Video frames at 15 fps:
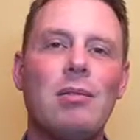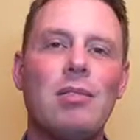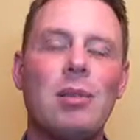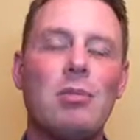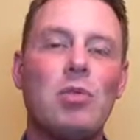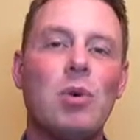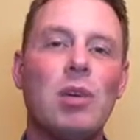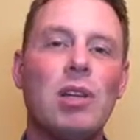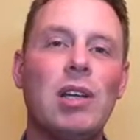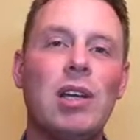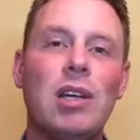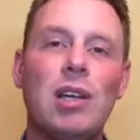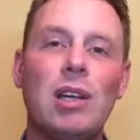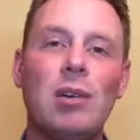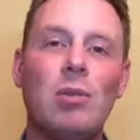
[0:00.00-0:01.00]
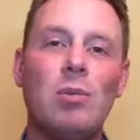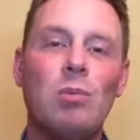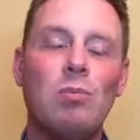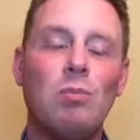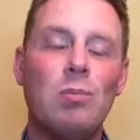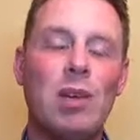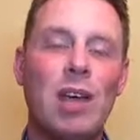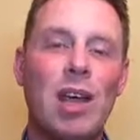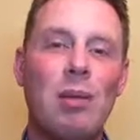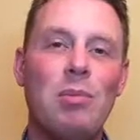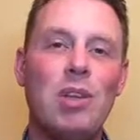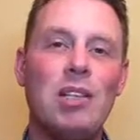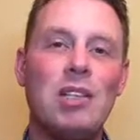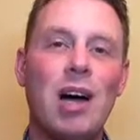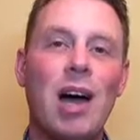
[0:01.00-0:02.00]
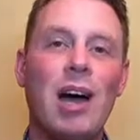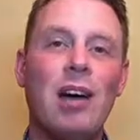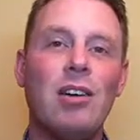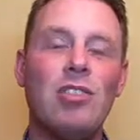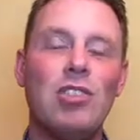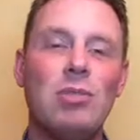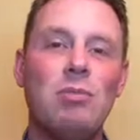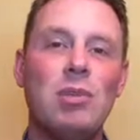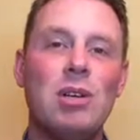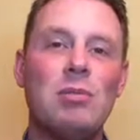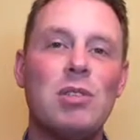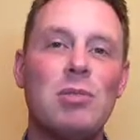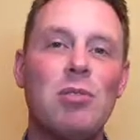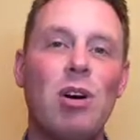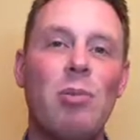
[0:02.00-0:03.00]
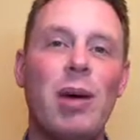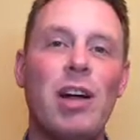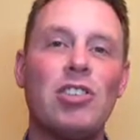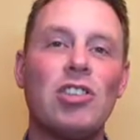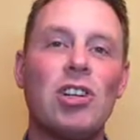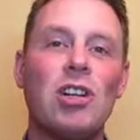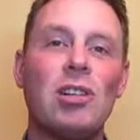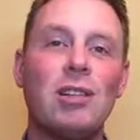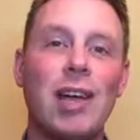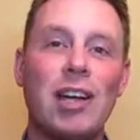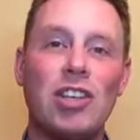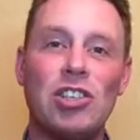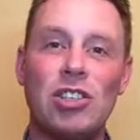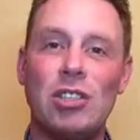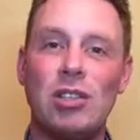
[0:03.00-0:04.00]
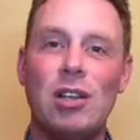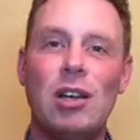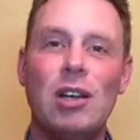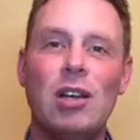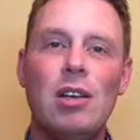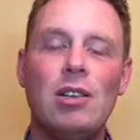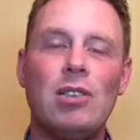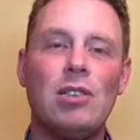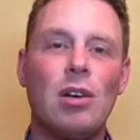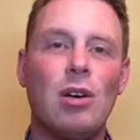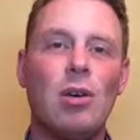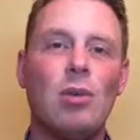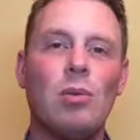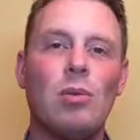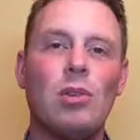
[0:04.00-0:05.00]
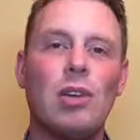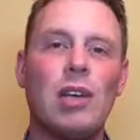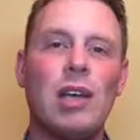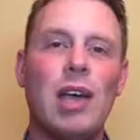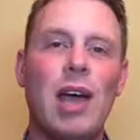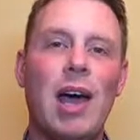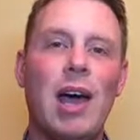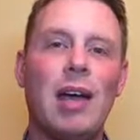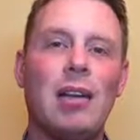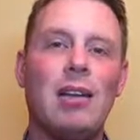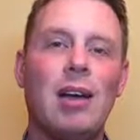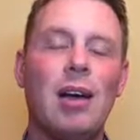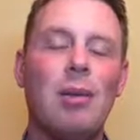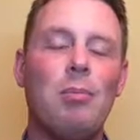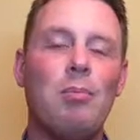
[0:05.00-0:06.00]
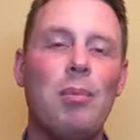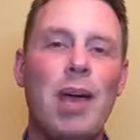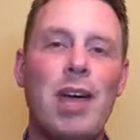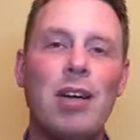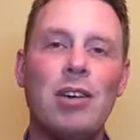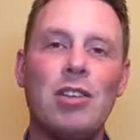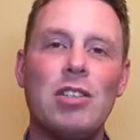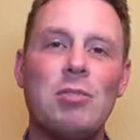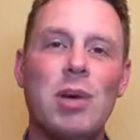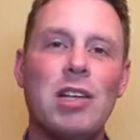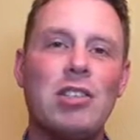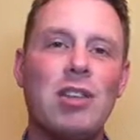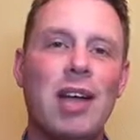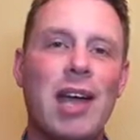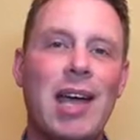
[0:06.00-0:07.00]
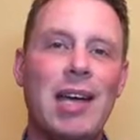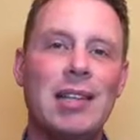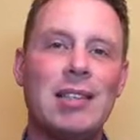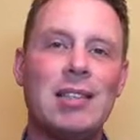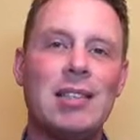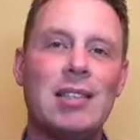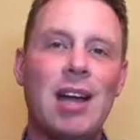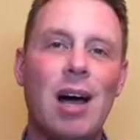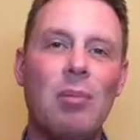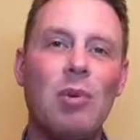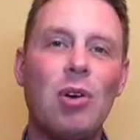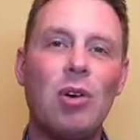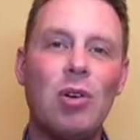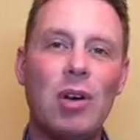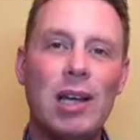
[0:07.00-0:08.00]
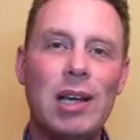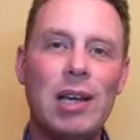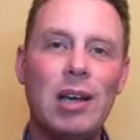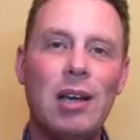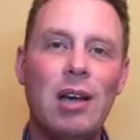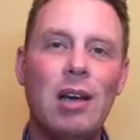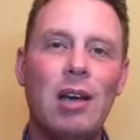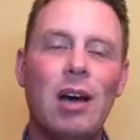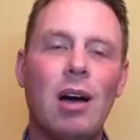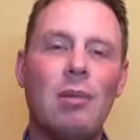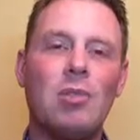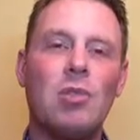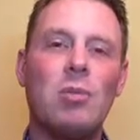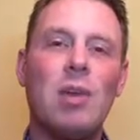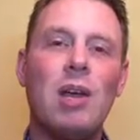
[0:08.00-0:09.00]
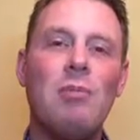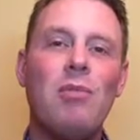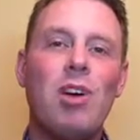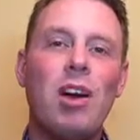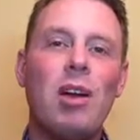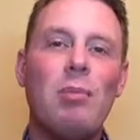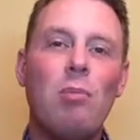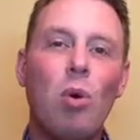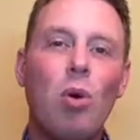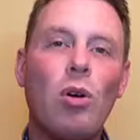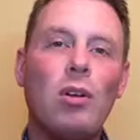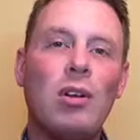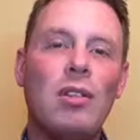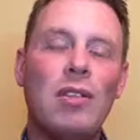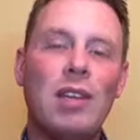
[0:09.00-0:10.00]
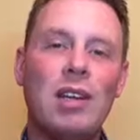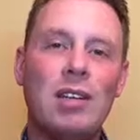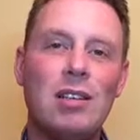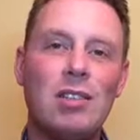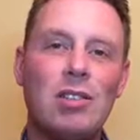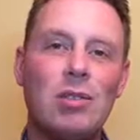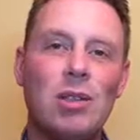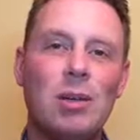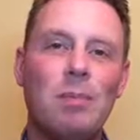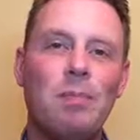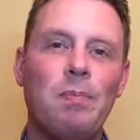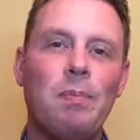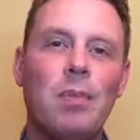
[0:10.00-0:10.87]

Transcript: Subsequently, it became the entire Jim Beam small batch collection. So we're looking at Baker's, Basil Hayden's, Knob Creek. So it became very important in the industry.